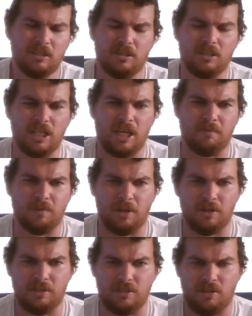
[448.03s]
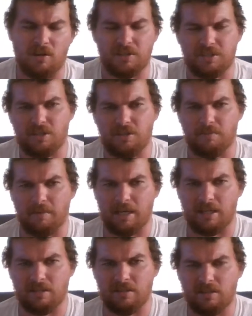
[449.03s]
you have your good songs and your
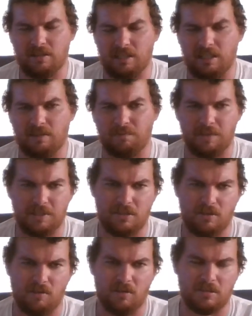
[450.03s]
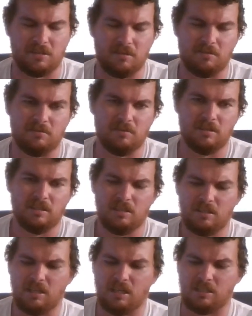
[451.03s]
bad, iffy songs.
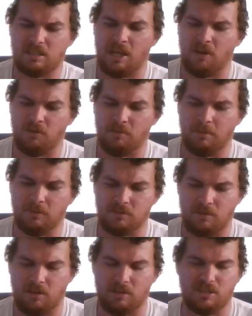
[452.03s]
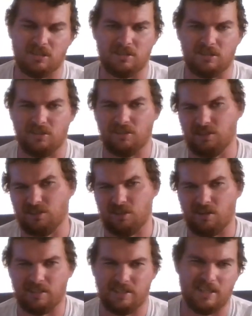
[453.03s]
Not terrible songs, just good
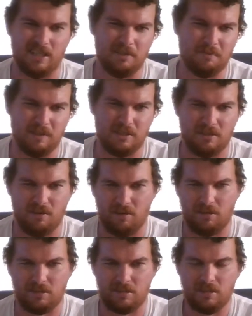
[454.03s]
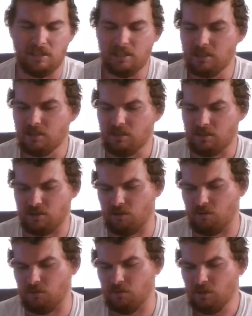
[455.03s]
songs and iffy songs.
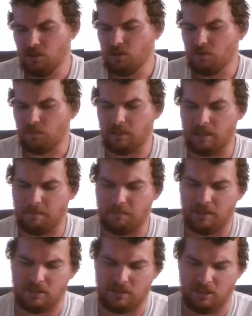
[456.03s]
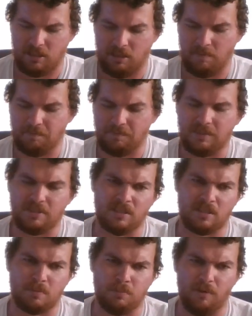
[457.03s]
So with that being said,
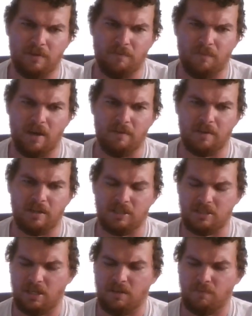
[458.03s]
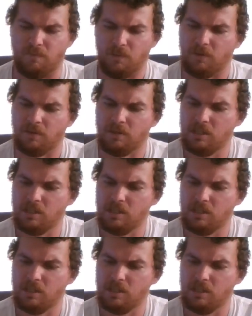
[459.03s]
6.5 out of 10 for